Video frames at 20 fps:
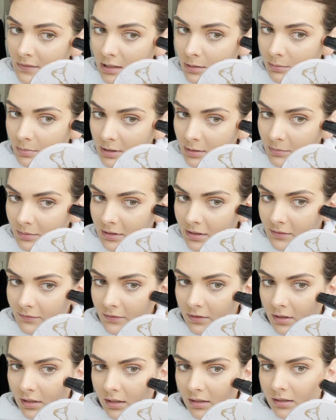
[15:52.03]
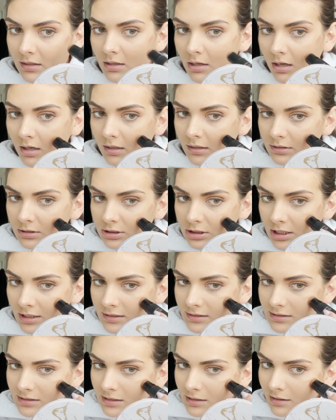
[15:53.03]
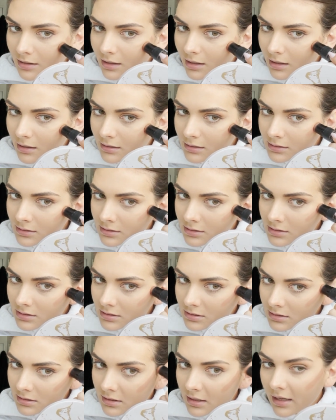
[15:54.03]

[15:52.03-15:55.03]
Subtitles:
Big believer in not jinxing things,